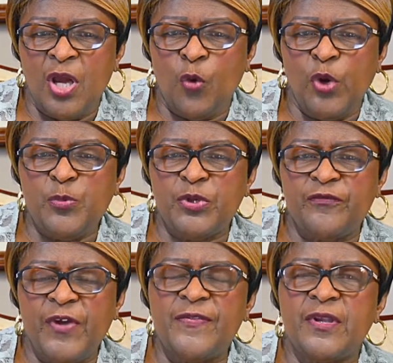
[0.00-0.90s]
We put
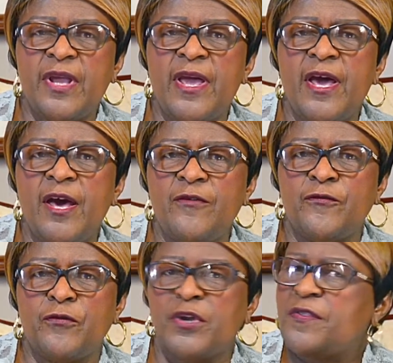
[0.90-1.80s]
faith in
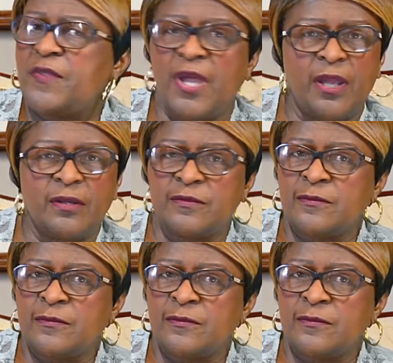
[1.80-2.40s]
everything.